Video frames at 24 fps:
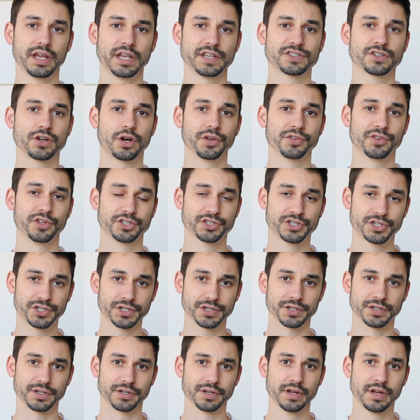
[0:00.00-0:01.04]
is called the
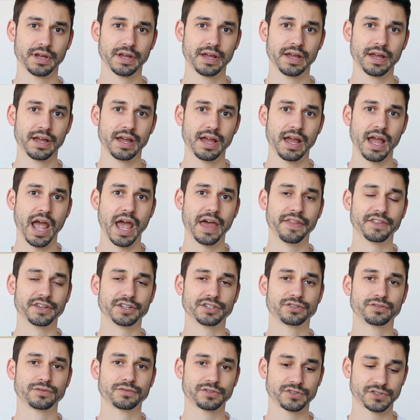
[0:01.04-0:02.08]
chi. And
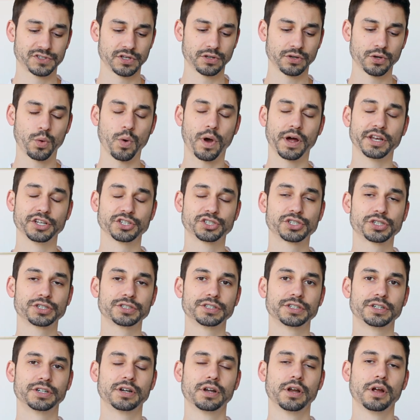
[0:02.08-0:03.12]
the cun guan and
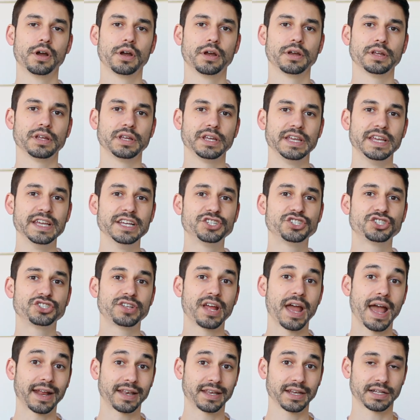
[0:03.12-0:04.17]
chi each
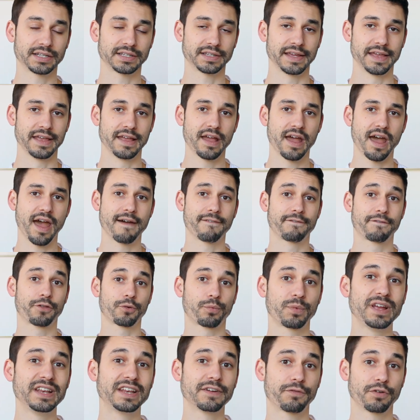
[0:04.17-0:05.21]
technically have
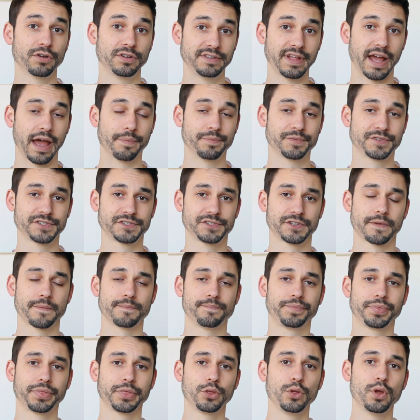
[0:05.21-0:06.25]
three different depths.
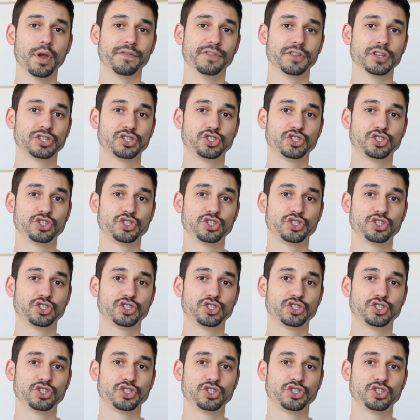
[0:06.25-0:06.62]
You have the